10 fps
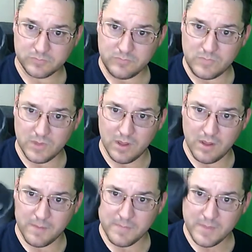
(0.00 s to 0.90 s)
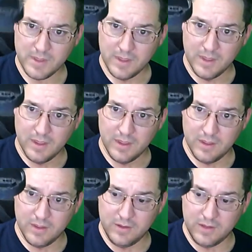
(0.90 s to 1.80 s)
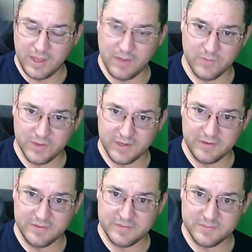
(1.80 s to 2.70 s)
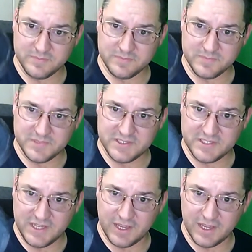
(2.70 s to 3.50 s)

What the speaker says: You can't really see it.